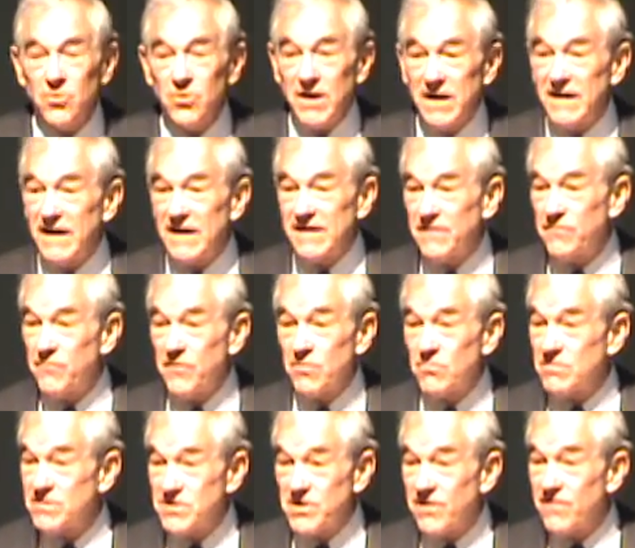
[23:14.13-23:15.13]
looking at the Federal
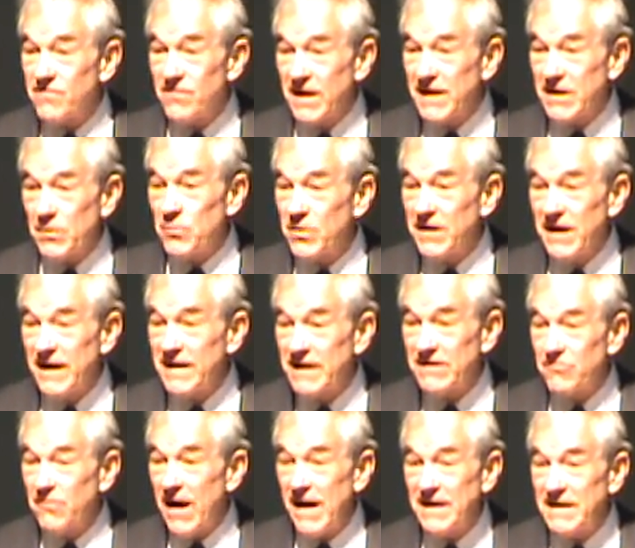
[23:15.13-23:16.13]
Reserve like we're
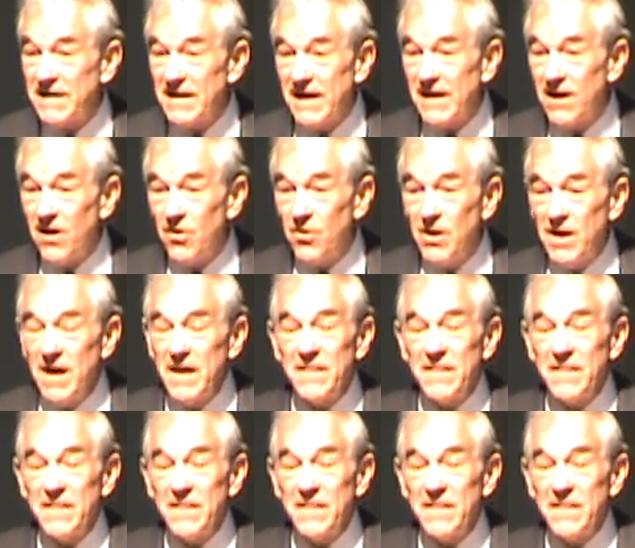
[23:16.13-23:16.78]
getting right now.